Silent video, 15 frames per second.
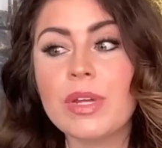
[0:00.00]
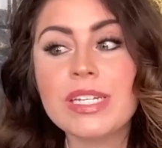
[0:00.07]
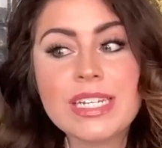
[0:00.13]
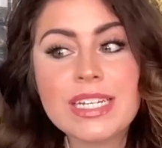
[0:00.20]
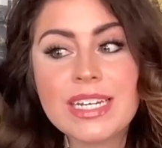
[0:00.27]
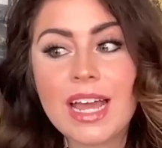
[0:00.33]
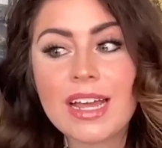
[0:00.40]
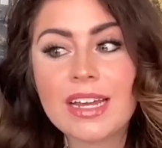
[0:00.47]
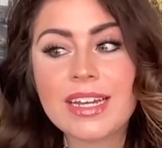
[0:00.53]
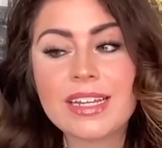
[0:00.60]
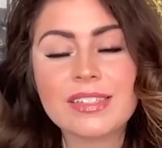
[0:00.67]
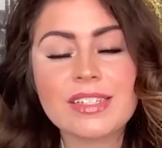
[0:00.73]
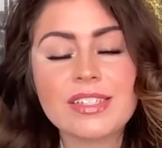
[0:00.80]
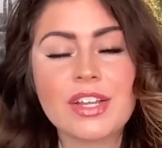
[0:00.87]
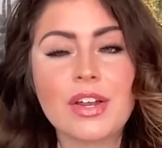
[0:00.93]
did not
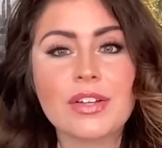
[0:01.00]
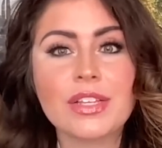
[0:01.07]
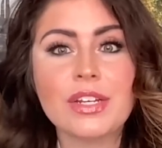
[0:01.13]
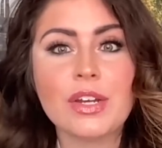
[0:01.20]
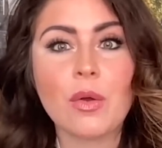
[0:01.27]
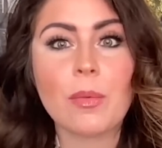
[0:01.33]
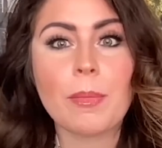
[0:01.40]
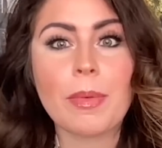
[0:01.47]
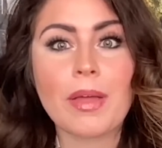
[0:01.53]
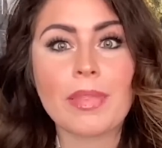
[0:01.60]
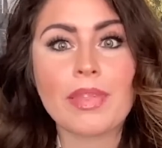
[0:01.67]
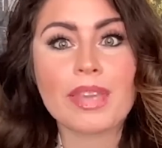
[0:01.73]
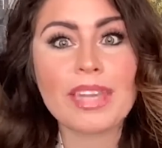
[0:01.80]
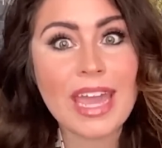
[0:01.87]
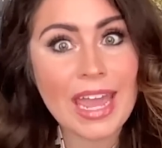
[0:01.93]
necessarily know
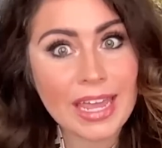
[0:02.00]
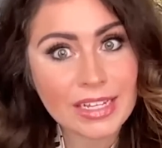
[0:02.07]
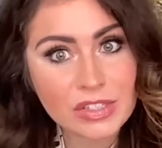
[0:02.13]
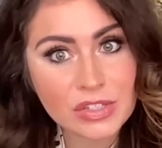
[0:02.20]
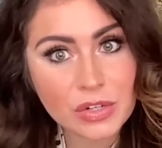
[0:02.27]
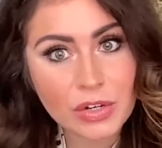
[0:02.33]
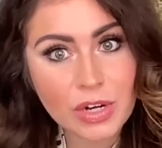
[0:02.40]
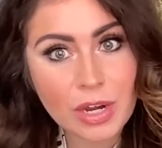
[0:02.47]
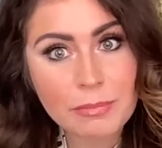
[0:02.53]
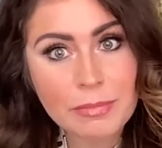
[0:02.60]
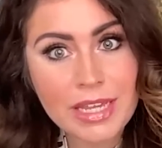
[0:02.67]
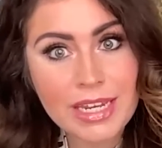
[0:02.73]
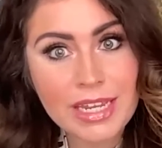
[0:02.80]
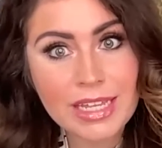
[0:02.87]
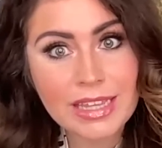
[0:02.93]
about the cancer
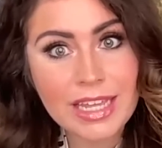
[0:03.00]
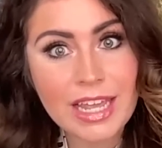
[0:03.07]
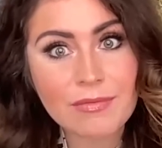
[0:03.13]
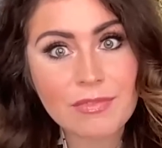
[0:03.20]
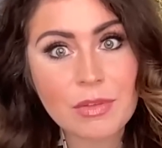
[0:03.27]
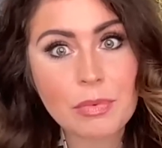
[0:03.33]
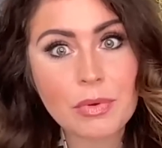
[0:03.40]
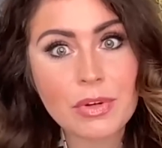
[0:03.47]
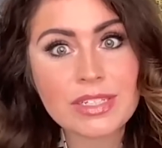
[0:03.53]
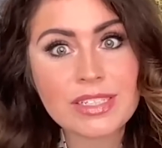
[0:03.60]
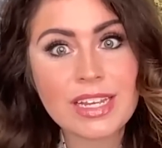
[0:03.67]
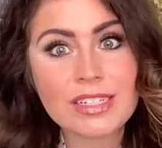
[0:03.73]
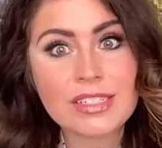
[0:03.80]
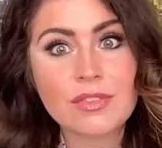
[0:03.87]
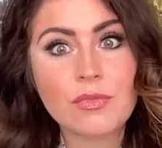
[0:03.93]
immediately of the
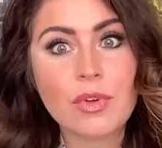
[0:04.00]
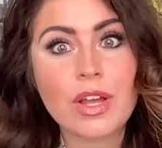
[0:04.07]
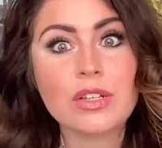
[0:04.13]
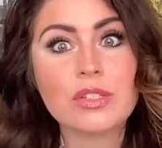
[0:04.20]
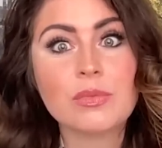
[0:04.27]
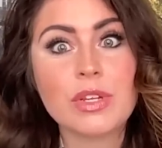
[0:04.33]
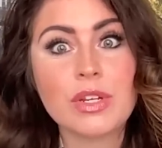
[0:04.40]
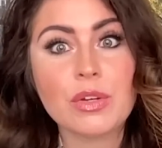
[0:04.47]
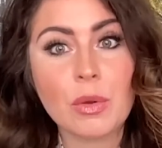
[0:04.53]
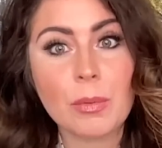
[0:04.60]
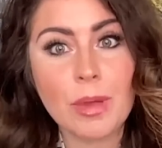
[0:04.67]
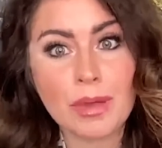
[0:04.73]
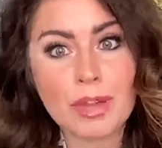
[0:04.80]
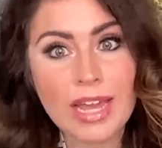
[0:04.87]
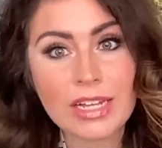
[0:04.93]
Princess of Wales. We knew
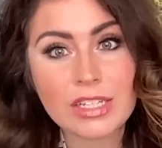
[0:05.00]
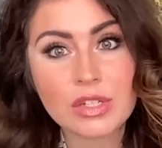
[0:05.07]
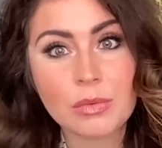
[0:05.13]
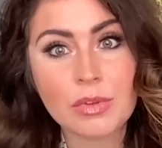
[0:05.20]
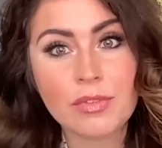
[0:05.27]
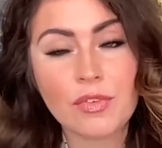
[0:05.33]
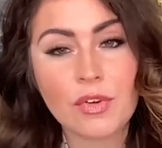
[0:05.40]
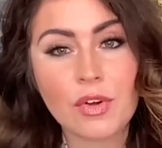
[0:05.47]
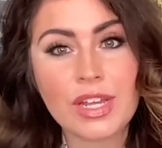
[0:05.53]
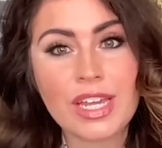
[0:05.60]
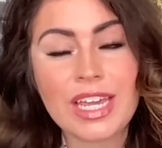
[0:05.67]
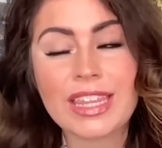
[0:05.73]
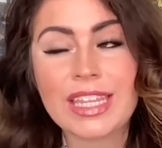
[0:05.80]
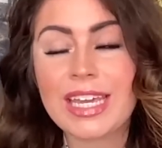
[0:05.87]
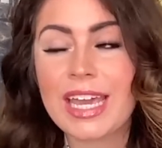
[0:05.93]
about cancer with
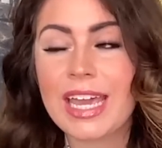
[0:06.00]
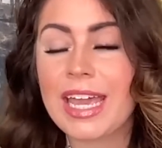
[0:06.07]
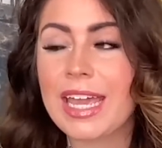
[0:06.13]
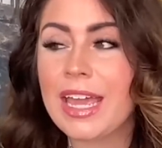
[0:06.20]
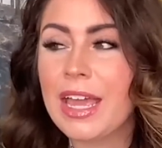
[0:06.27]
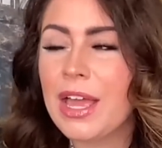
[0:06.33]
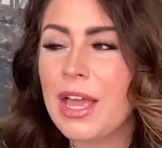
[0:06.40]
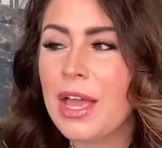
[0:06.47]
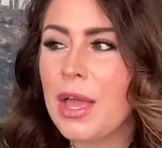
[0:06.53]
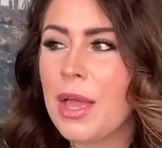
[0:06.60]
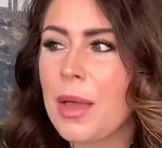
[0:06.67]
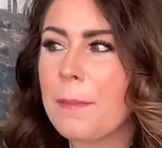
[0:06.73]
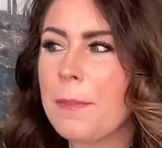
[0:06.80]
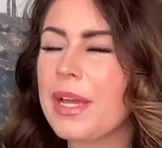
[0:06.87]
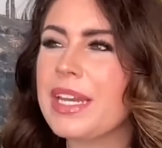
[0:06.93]
Fergie and the King.
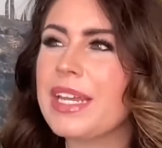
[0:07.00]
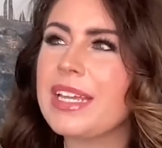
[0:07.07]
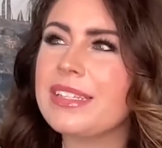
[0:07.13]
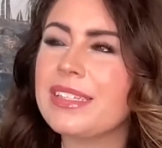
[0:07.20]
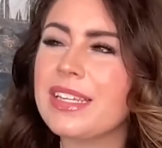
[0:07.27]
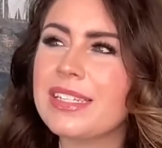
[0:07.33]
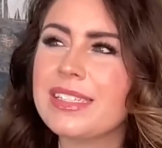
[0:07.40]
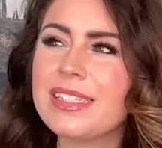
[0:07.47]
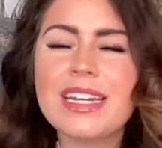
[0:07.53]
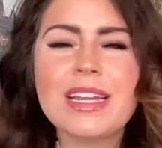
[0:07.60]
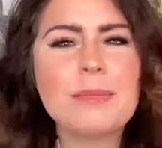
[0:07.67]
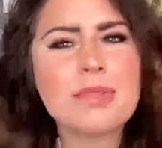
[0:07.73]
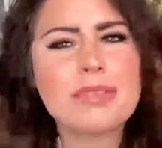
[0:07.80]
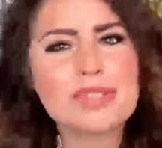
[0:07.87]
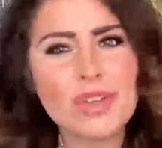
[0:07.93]
But isn't
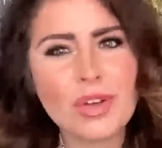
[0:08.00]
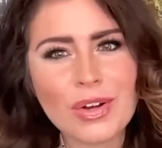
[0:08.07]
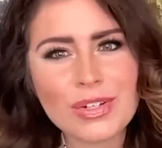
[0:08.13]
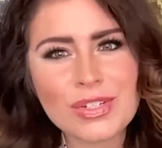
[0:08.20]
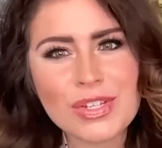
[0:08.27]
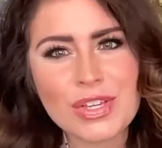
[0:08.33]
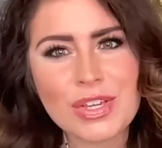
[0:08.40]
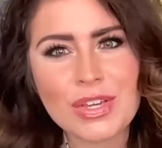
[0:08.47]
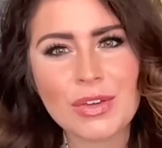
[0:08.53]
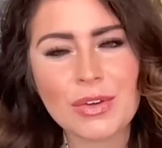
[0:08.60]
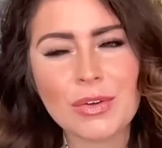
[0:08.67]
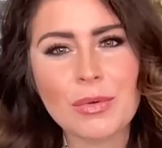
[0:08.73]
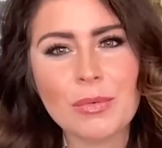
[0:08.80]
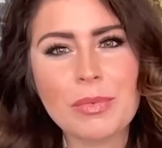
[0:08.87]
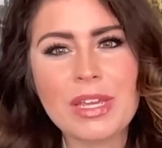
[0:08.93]
it bizarre to
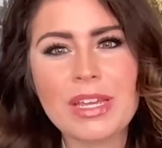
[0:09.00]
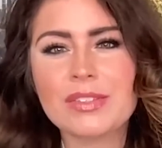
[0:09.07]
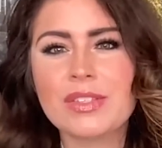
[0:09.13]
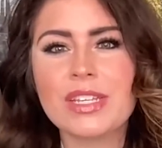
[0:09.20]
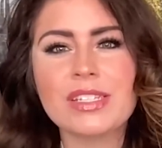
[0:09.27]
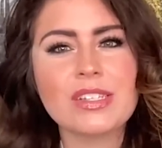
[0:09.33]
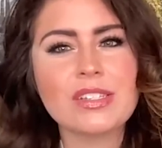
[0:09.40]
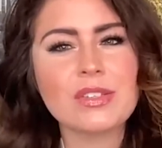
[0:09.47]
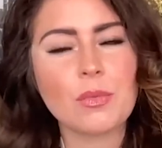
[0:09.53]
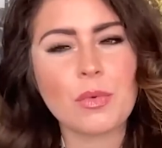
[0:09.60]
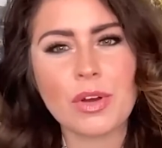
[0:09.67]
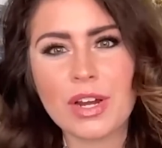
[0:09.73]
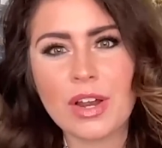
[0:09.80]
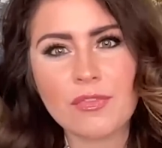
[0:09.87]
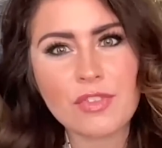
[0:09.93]
you? Because
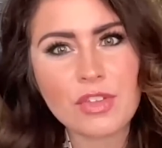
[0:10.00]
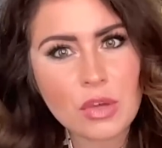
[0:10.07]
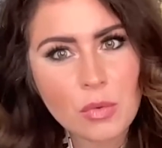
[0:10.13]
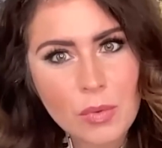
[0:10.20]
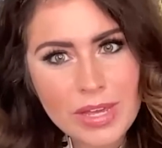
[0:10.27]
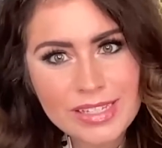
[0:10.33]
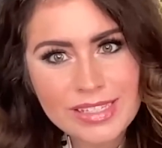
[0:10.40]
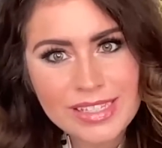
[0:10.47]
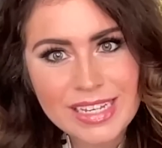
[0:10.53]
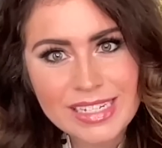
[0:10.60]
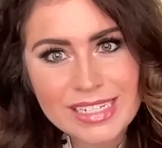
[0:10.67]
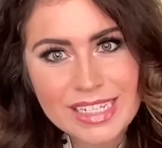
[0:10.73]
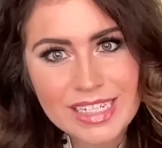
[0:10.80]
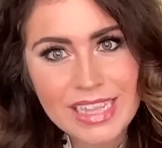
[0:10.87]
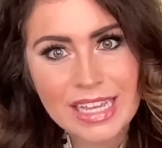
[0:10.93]
we're a few weeks
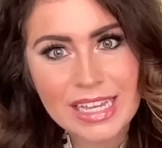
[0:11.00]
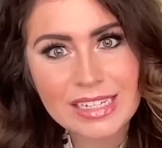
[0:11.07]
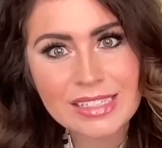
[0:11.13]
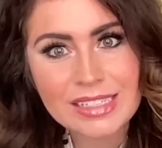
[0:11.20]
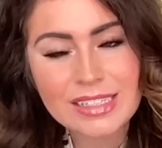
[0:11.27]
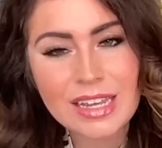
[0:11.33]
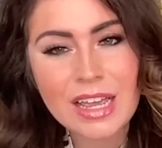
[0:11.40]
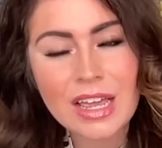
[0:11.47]
into this.